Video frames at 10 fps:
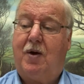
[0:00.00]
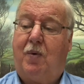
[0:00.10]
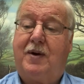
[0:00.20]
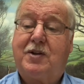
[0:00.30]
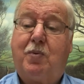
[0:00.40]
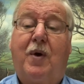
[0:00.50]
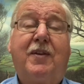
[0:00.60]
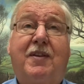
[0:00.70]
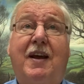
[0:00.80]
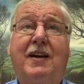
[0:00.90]
What is
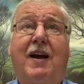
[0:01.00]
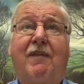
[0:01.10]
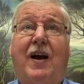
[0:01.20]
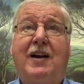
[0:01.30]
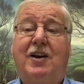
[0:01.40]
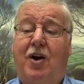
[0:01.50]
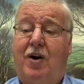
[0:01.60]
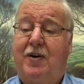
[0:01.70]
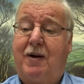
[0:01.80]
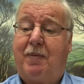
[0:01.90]
one thing have I
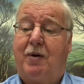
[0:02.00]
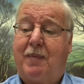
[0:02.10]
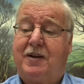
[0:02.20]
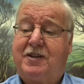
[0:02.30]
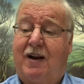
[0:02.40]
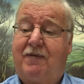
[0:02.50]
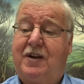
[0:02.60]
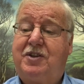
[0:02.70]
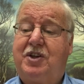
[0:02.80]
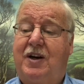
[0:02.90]
learned about myself
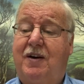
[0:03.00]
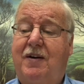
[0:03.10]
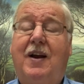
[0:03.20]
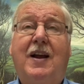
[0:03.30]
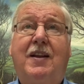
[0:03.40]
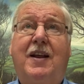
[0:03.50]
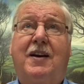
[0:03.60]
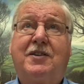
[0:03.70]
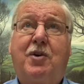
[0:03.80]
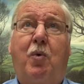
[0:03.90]
this year
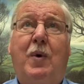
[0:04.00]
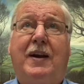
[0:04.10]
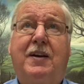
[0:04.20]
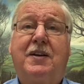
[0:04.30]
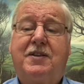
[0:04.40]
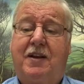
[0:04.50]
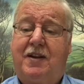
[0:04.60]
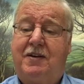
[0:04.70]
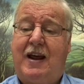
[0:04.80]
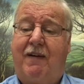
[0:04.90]
that is a weakness that
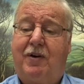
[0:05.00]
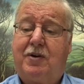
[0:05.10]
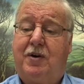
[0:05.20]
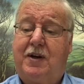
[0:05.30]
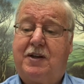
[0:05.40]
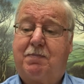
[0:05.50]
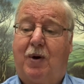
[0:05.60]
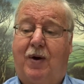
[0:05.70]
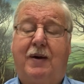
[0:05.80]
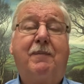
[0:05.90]
the devil could
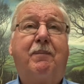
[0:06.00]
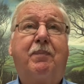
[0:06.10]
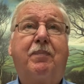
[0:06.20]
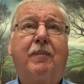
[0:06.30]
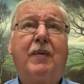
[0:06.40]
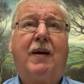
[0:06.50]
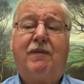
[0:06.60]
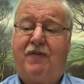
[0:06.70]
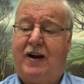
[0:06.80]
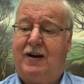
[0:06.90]
exploit?
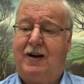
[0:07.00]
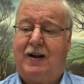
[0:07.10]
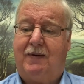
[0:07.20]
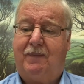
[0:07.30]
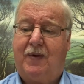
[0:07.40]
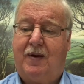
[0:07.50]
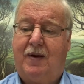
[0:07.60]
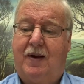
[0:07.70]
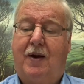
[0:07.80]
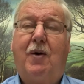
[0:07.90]
And finally,
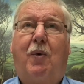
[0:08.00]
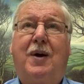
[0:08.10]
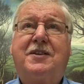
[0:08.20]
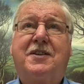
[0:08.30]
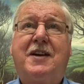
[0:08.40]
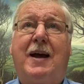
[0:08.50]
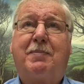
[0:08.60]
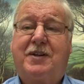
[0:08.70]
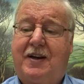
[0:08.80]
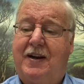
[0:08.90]
what
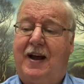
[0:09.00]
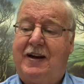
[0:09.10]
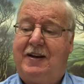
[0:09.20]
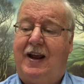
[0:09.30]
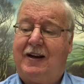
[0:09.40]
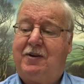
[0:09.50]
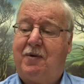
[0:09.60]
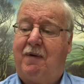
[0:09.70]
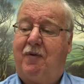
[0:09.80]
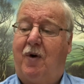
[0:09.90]
steps can I take
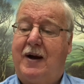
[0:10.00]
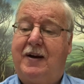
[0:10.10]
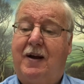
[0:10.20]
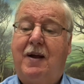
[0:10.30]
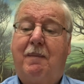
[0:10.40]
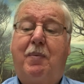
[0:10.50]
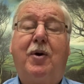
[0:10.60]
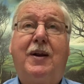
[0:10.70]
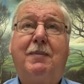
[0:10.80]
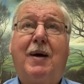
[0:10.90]
to avoid
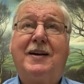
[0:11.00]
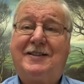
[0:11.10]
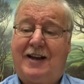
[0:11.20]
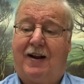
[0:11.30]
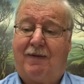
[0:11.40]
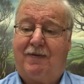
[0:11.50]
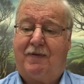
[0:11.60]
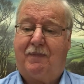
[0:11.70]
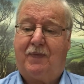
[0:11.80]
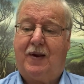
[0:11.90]
putting myself
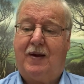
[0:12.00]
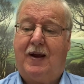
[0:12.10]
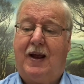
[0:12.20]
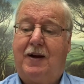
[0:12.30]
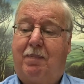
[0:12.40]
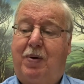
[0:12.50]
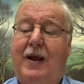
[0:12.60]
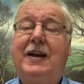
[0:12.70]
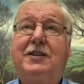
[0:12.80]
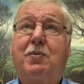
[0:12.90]
in a
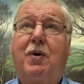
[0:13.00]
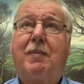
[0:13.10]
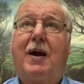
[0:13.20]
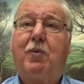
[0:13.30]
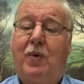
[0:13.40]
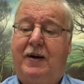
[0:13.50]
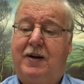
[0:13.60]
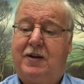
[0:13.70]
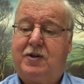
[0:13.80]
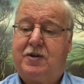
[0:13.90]
place where my
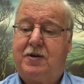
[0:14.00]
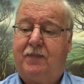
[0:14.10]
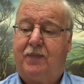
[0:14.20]
weakness